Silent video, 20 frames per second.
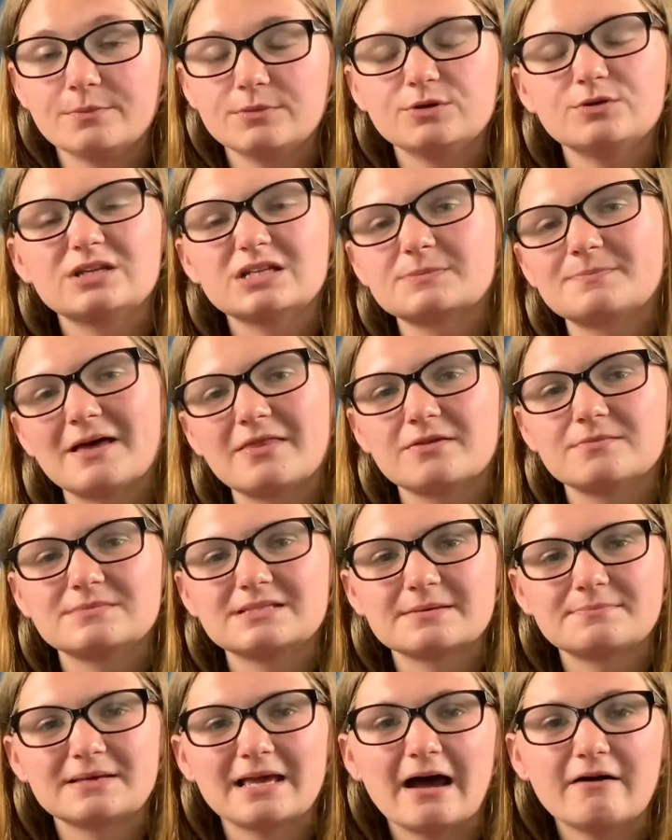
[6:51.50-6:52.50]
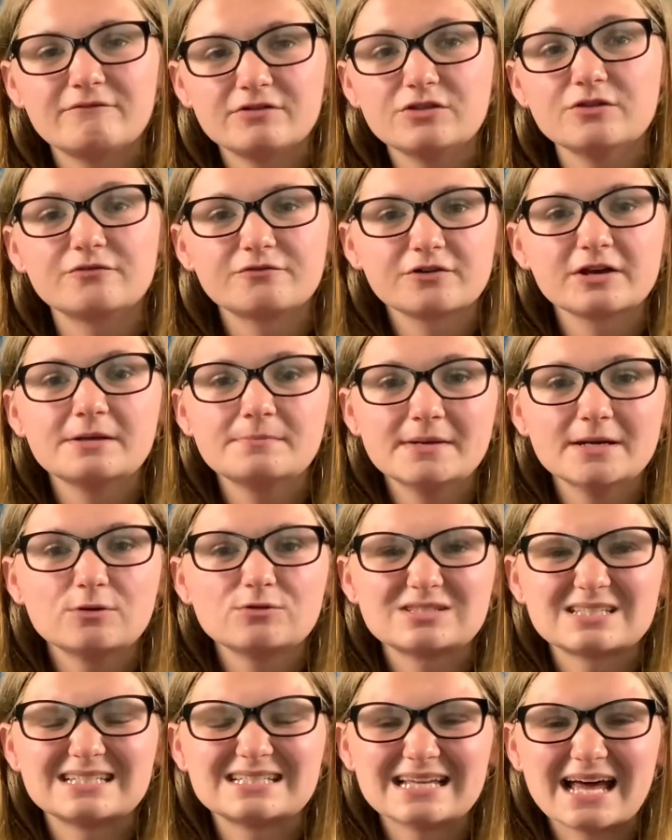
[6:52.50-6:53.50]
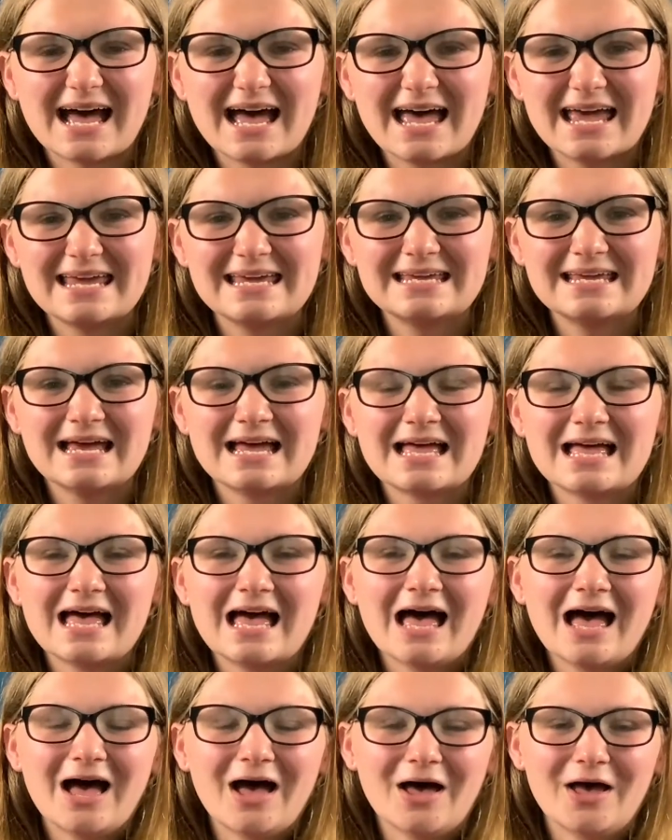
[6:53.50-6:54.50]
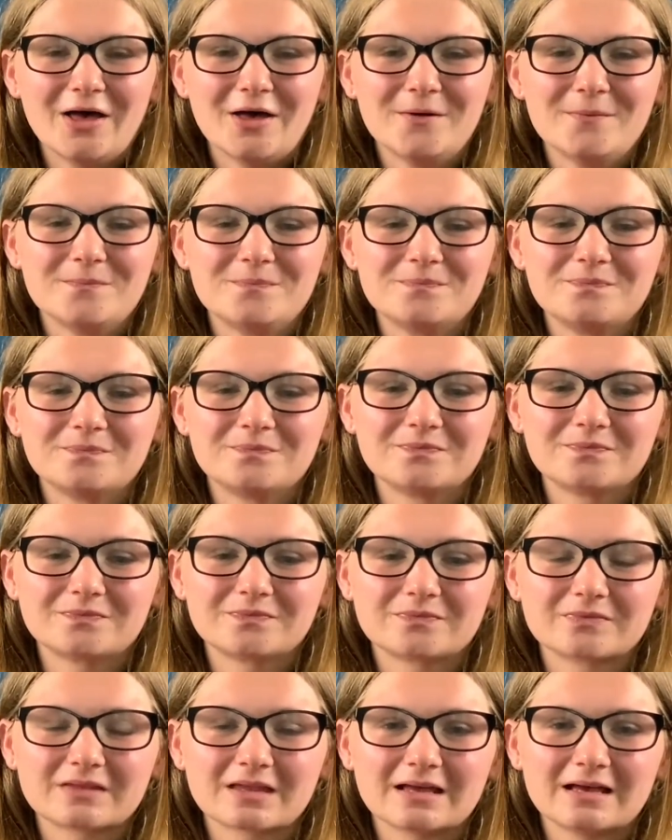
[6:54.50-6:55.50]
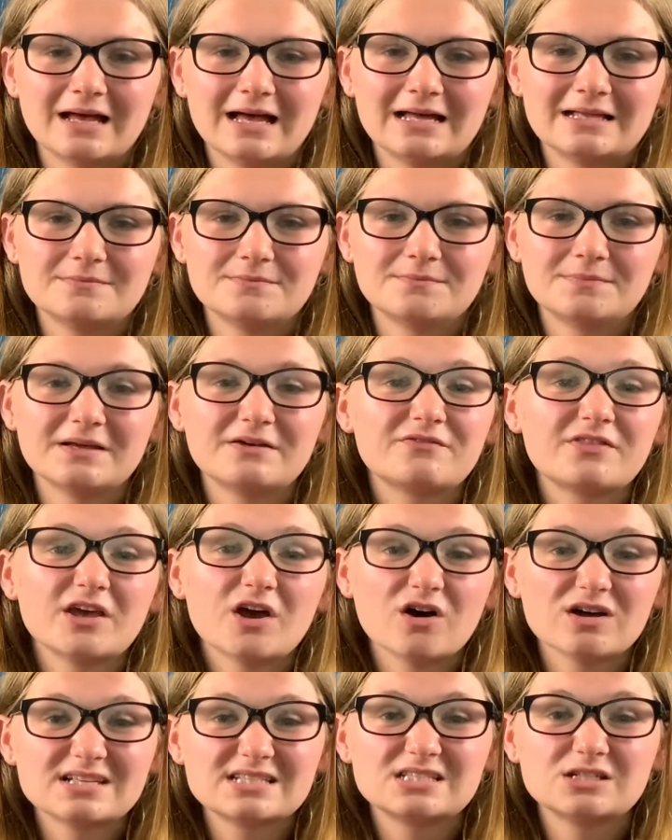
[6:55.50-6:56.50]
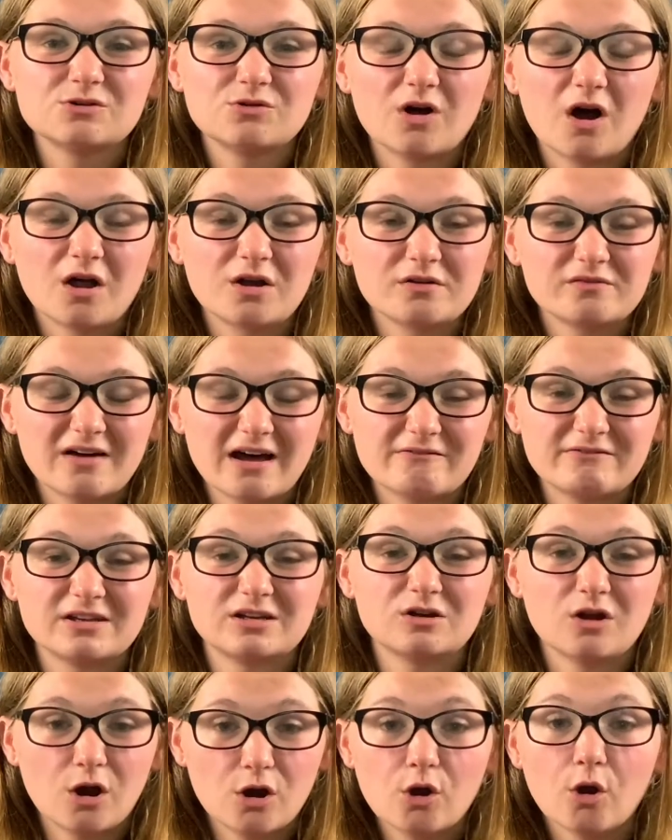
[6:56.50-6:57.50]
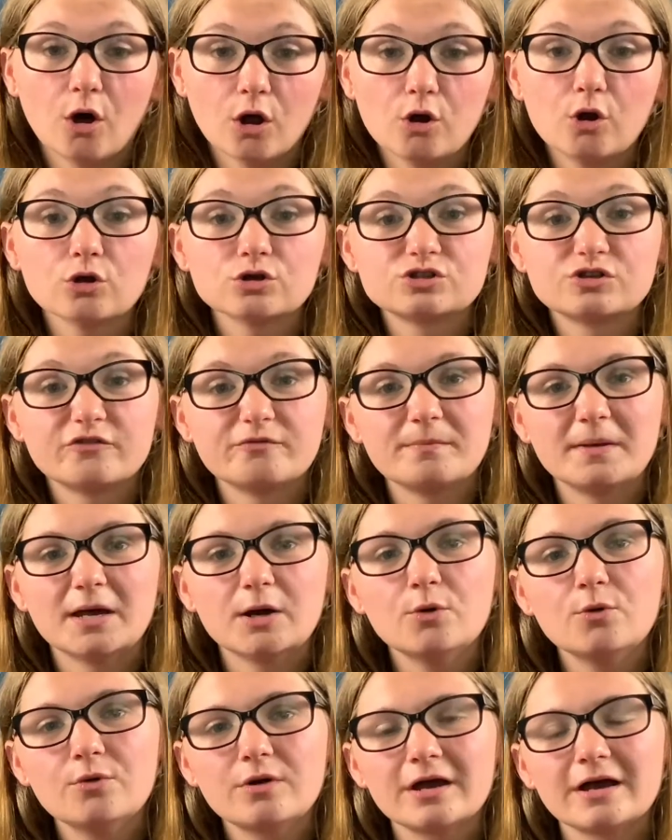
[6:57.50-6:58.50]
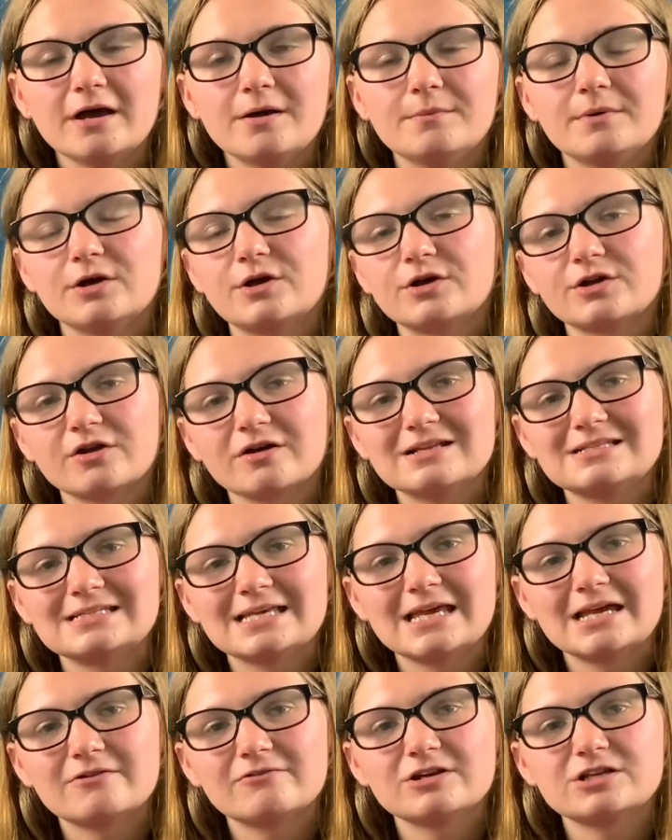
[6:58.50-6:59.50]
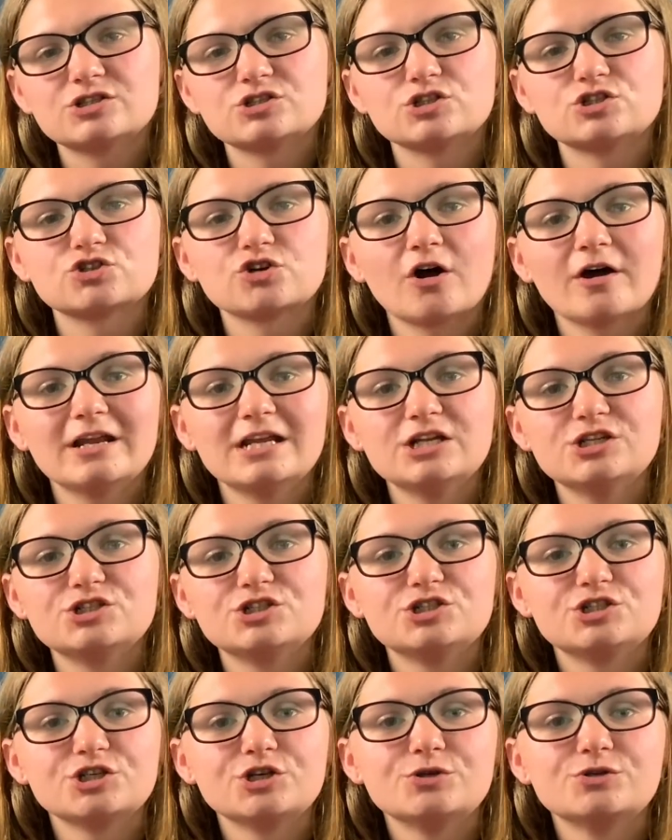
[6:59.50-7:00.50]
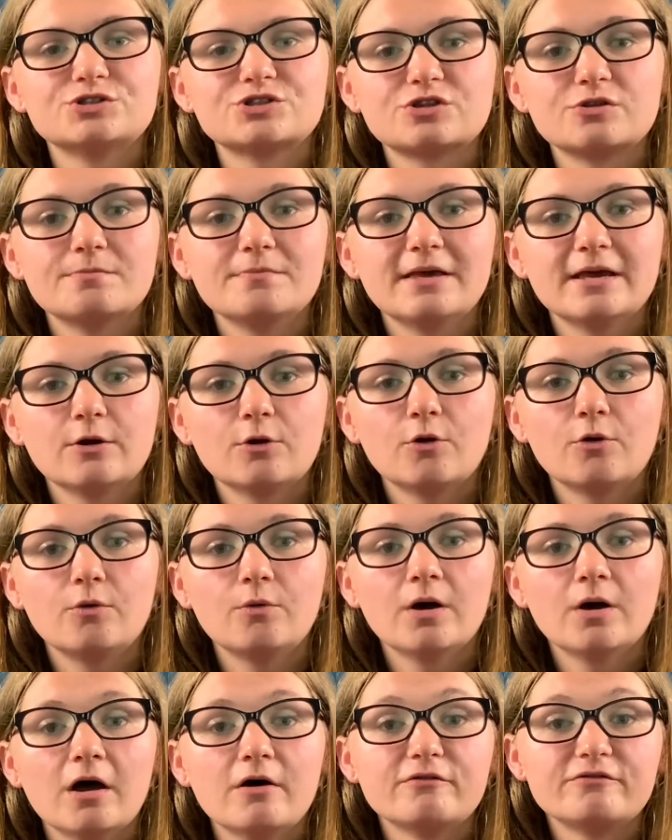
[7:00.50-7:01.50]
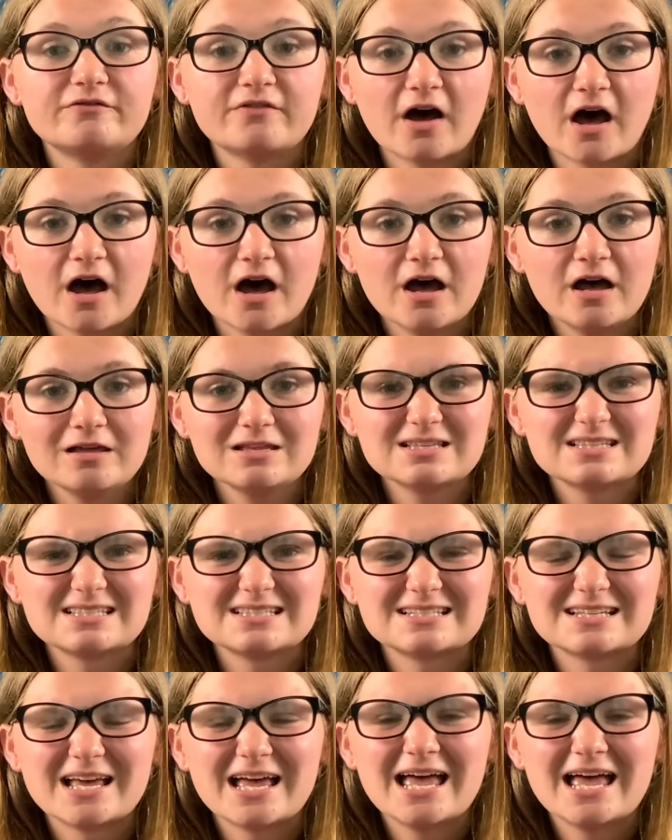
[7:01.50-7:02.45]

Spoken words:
expect them to be having the 3 meals a day. But if they are still kind of having a lot of milk, a good idea is to try and introduce the meal first.